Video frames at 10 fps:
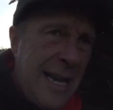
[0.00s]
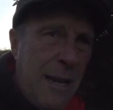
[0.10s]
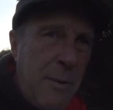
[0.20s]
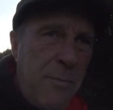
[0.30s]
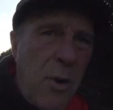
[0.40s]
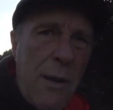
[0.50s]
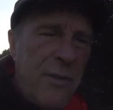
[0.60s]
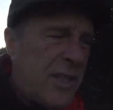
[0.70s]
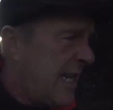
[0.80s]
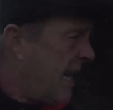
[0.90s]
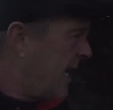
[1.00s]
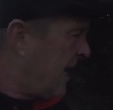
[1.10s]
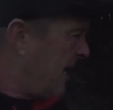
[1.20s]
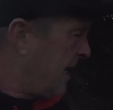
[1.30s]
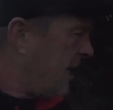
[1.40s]
I mean, privacy
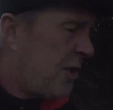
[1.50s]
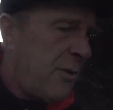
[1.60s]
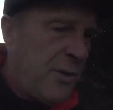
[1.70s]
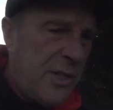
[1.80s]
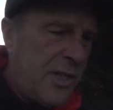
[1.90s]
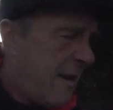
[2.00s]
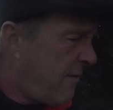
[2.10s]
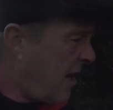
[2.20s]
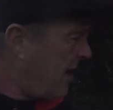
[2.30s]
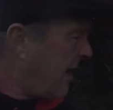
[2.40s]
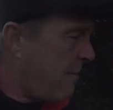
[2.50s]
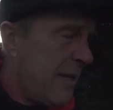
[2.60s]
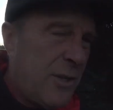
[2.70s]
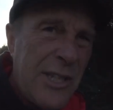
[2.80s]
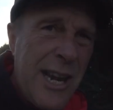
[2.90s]
issues and stuff like that. I
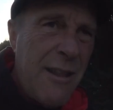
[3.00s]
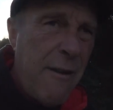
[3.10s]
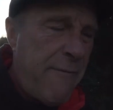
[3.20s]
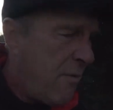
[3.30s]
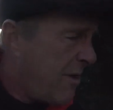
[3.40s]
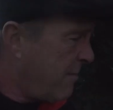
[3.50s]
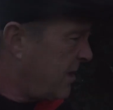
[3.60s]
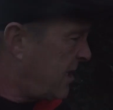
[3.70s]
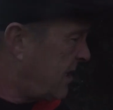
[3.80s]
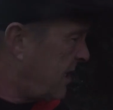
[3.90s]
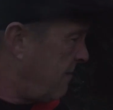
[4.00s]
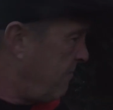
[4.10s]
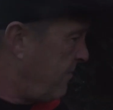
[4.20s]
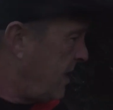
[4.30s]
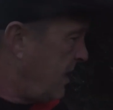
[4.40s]
mean, just getting their phone numbers is a
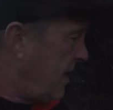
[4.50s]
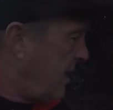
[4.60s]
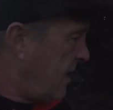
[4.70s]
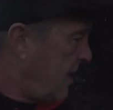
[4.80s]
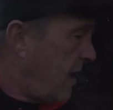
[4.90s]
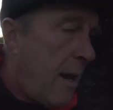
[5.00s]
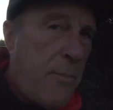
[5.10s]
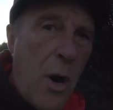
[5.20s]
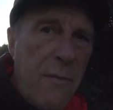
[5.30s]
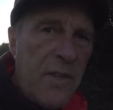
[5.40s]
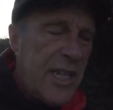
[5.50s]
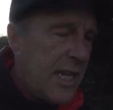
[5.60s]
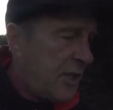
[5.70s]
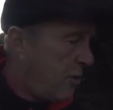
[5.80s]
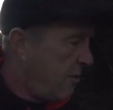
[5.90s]
privacy
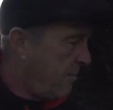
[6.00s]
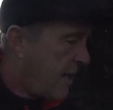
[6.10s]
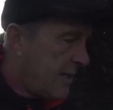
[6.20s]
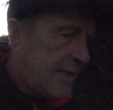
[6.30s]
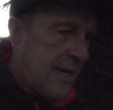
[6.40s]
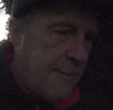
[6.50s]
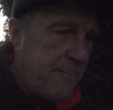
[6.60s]
issue, but